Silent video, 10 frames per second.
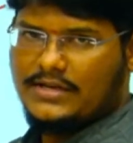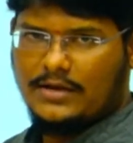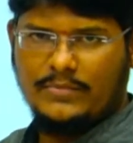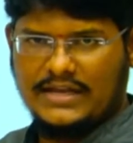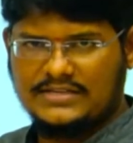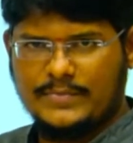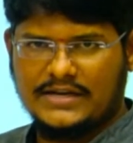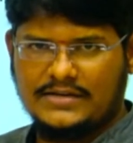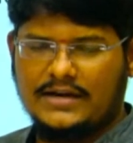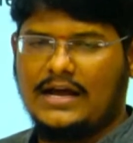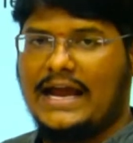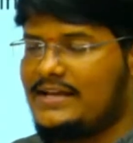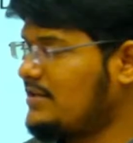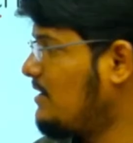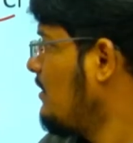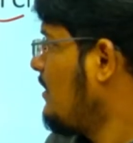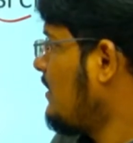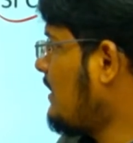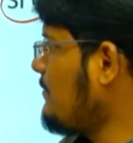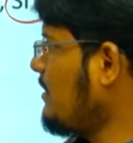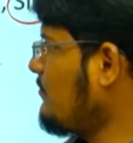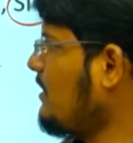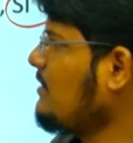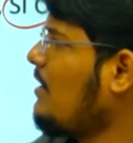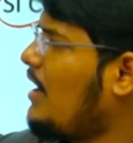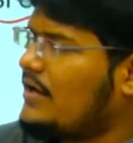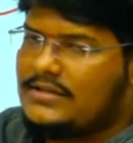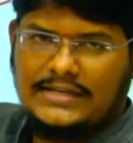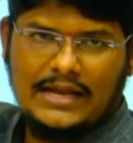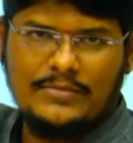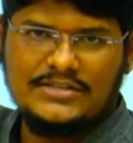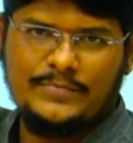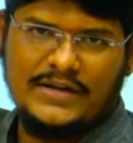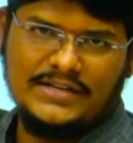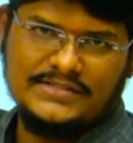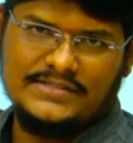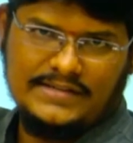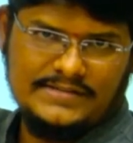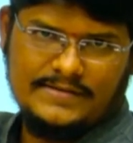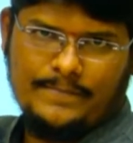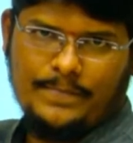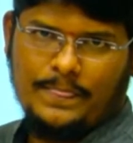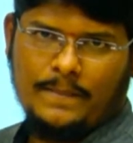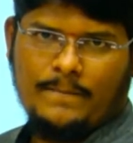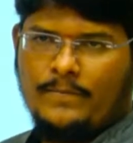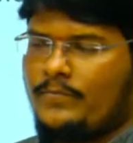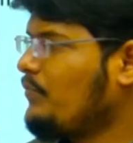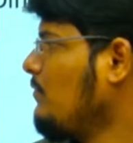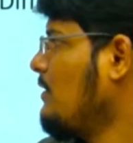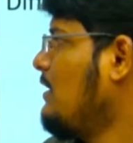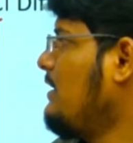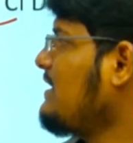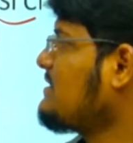can be expected. Either time and work or the time and speed distance. Next,